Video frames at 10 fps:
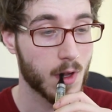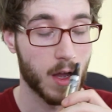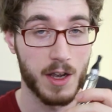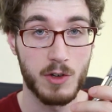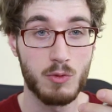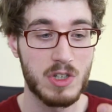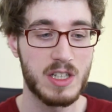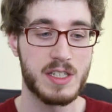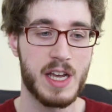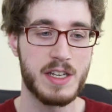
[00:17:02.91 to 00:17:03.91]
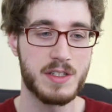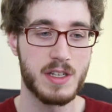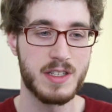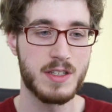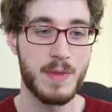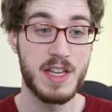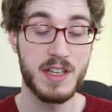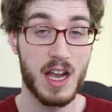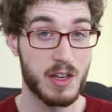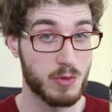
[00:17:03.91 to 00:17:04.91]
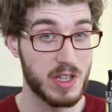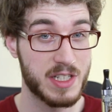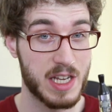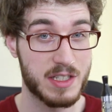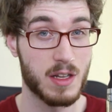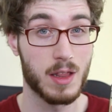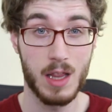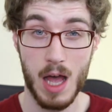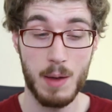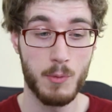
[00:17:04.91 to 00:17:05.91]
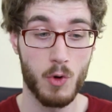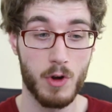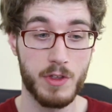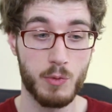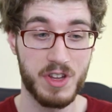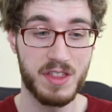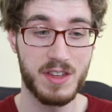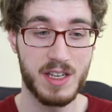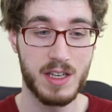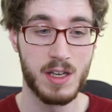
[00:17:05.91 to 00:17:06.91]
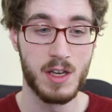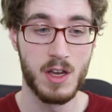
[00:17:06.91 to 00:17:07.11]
I can really taste it. It's amazing. I can taste a lot more than with the